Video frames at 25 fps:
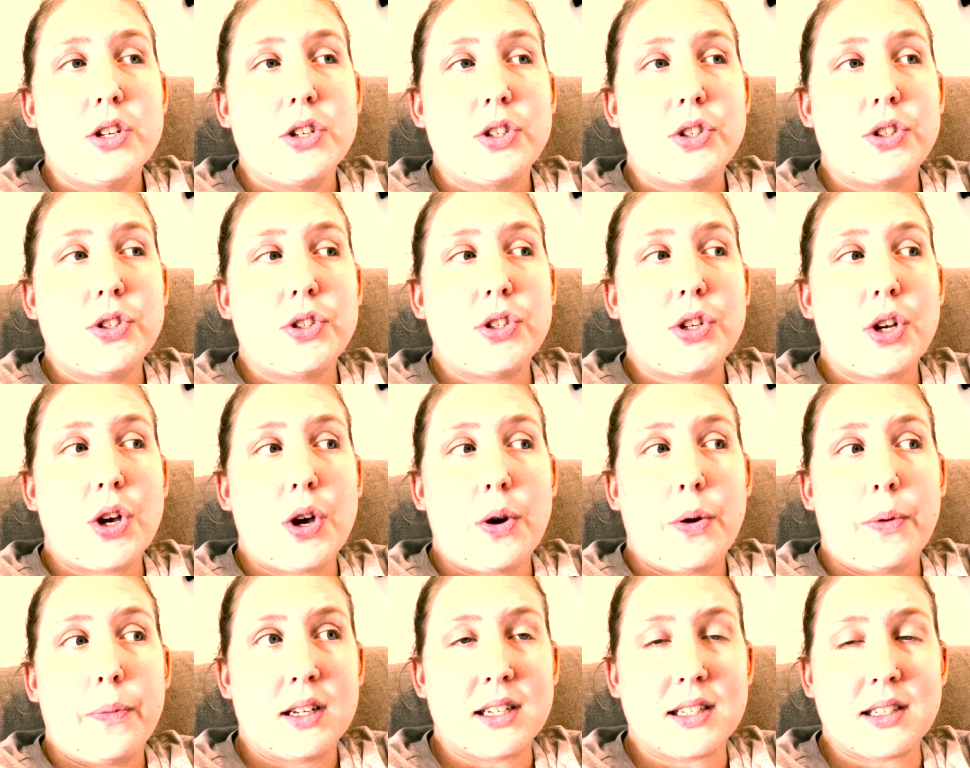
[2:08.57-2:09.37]

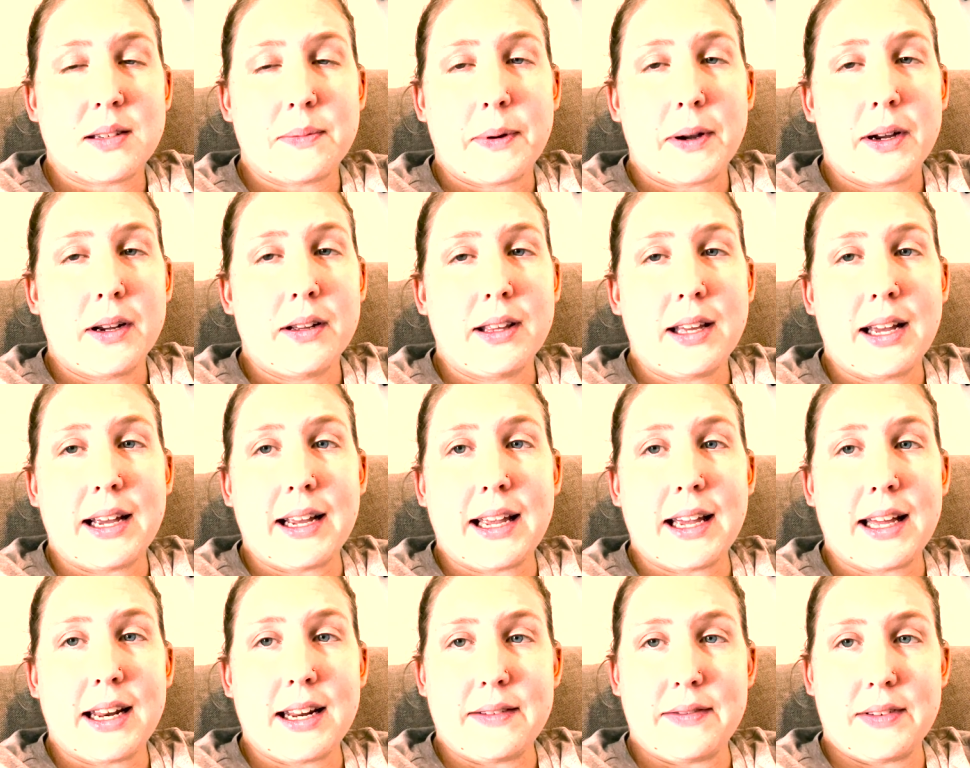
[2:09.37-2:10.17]
So, because apparently I
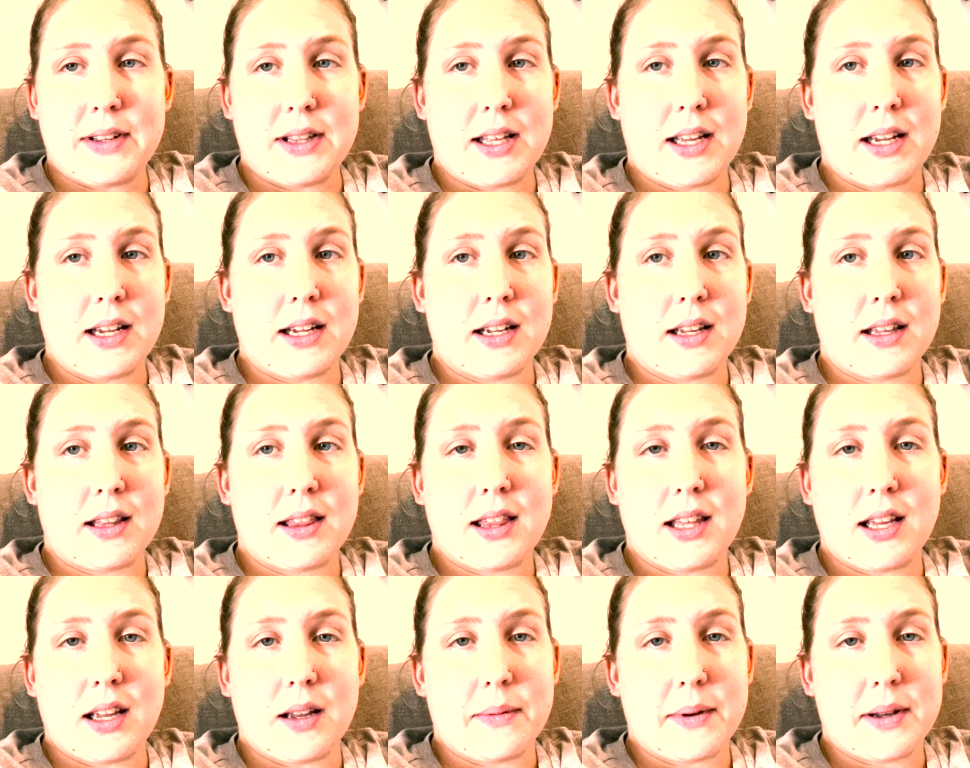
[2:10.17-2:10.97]
can't even like
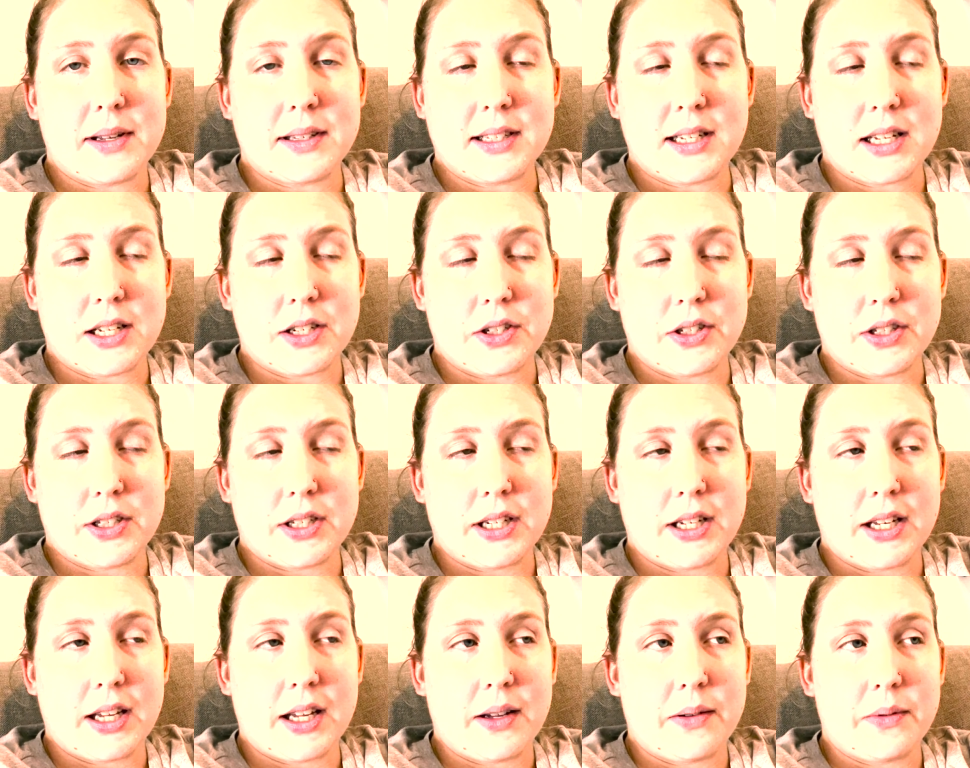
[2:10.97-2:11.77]
think about
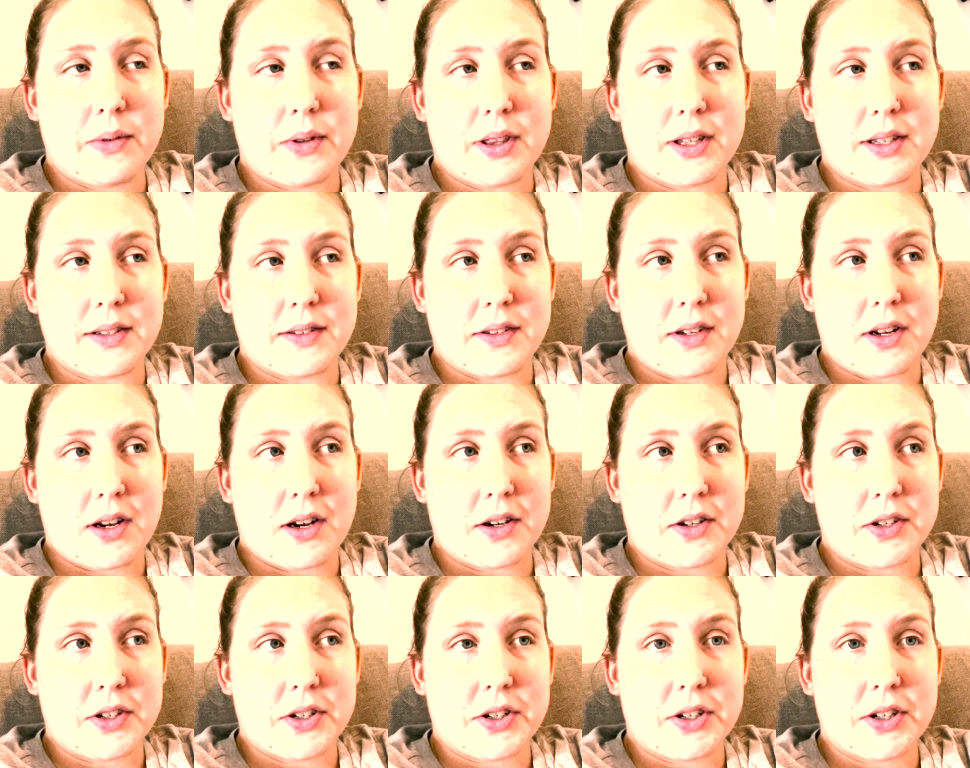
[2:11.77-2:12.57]
scheduling it with this
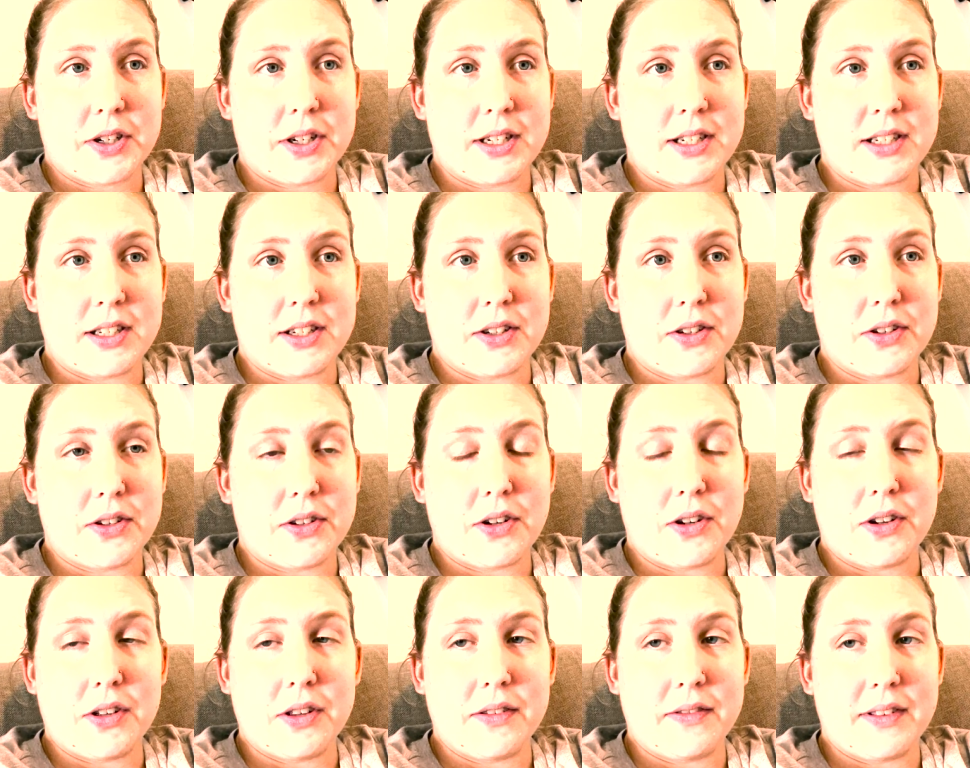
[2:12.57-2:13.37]
doctor until
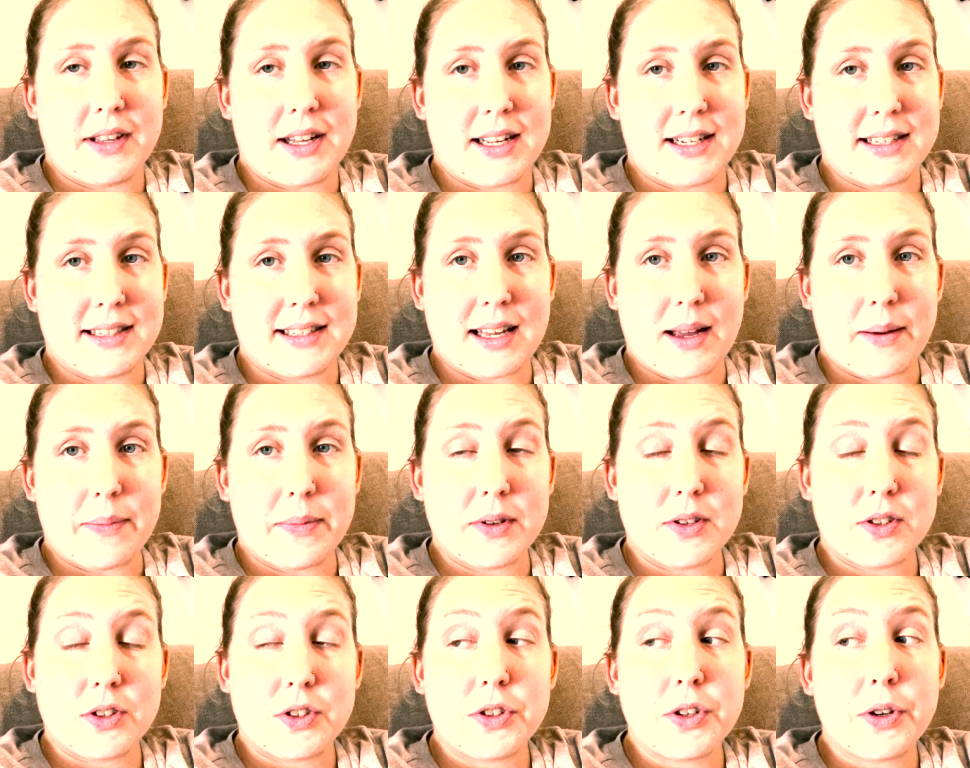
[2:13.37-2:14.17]
all of that
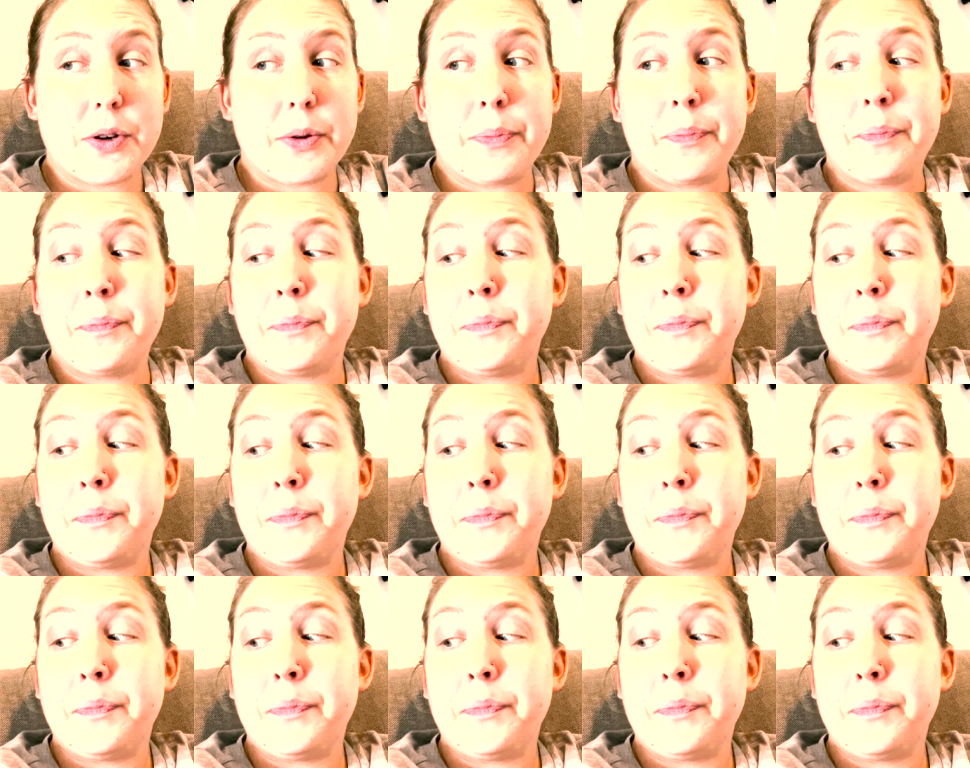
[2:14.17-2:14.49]
happens. So